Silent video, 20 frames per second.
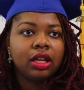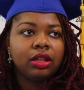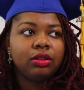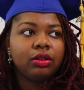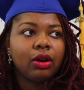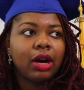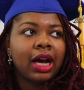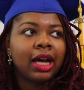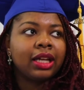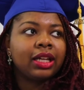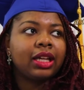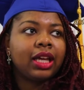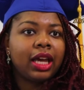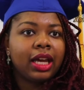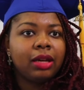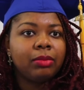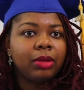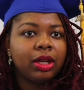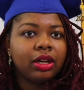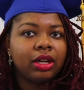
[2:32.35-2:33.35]
I
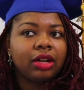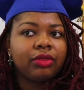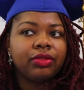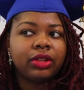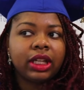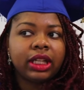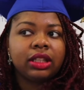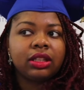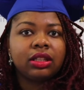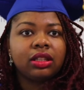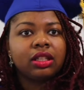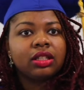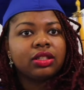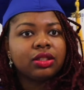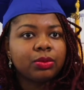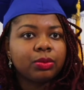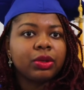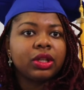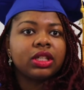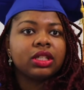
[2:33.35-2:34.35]
came here and I feel like
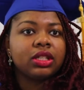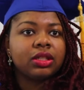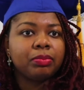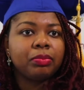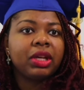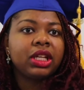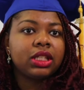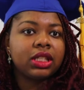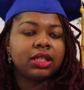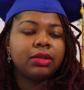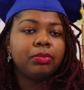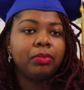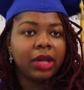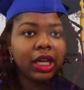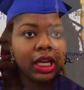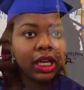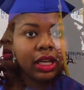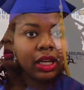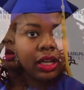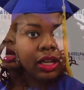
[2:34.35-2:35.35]
this was meant to
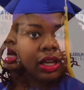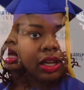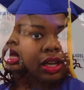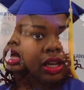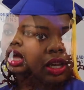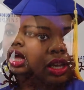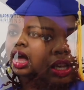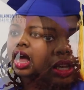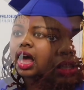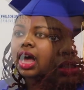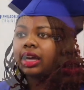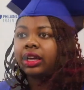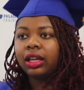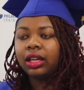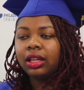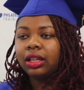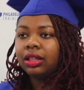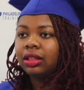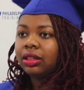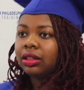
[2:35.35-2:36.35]
be. I
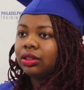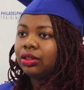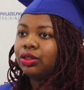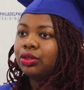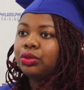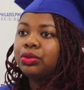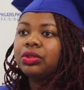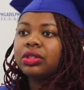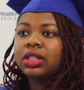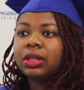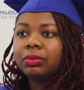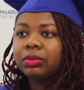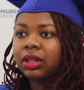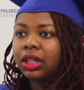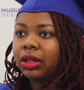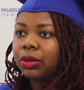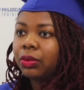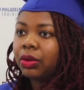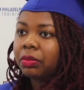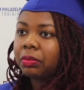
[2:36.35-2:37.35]
can do
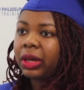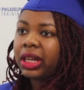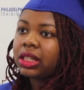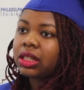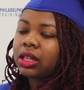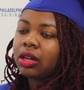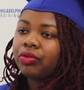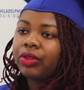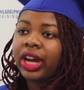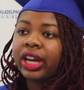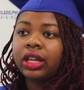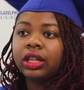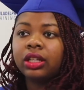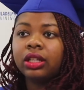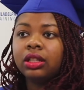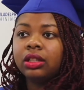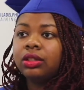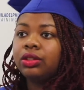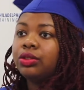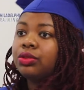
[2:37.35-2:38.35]
something with myself. I
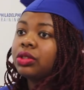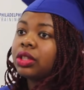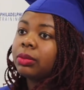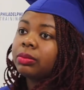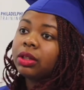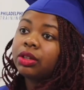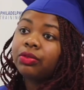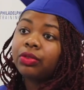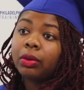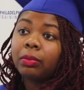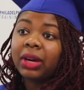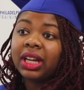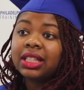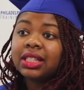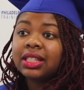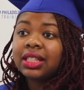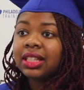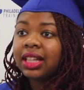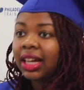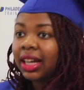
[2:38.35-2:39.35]
can do something for my
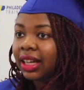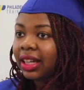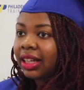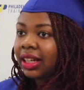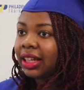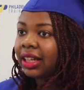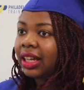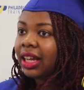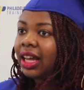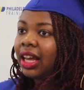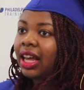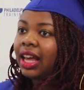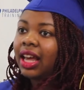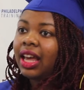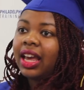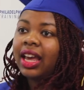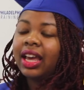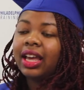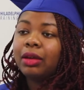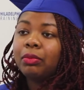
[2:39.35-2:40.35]
son
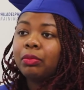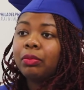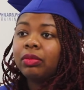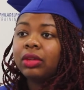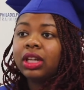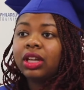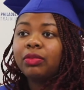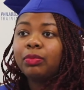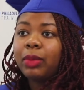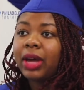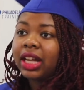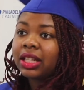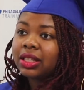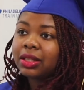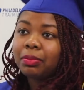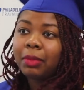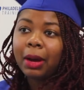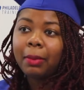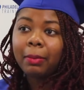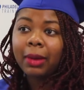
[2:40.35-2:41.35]
and give back
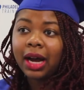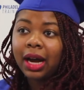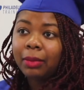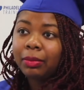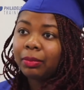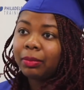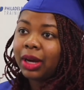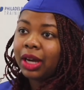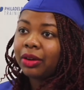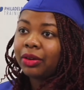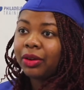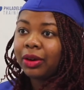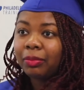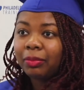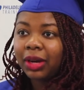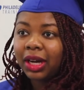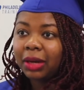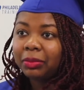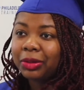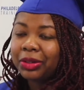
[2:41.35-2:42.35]
to my mom and my
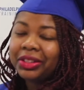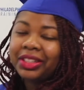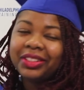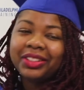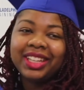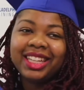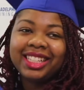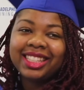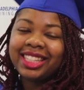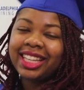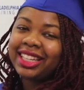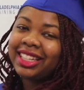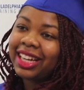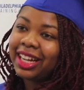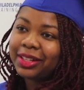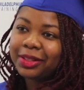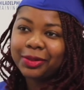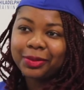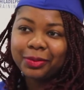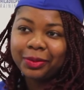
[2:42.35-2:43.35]
grandmom, although they say
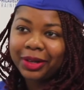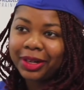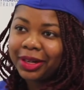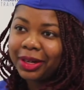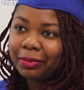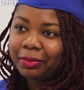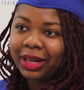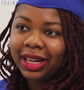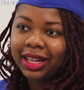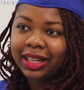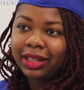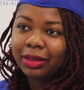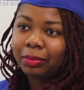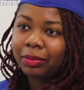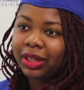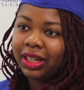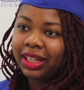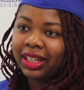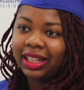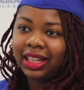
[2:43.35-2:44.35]
not to worry about
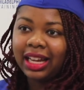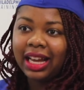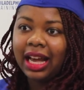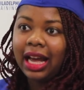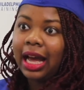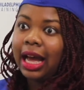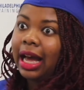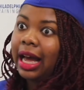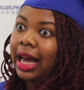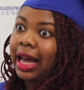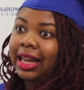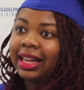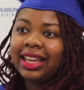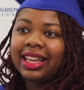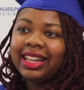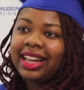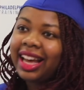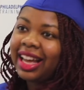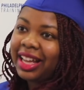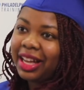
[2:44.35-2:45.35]
it, but I
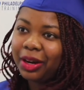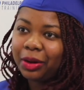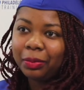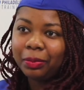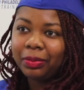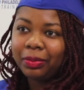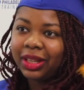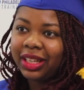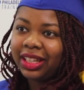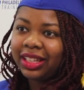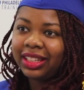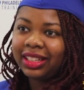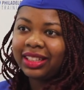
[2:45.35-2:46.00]
cannot help it.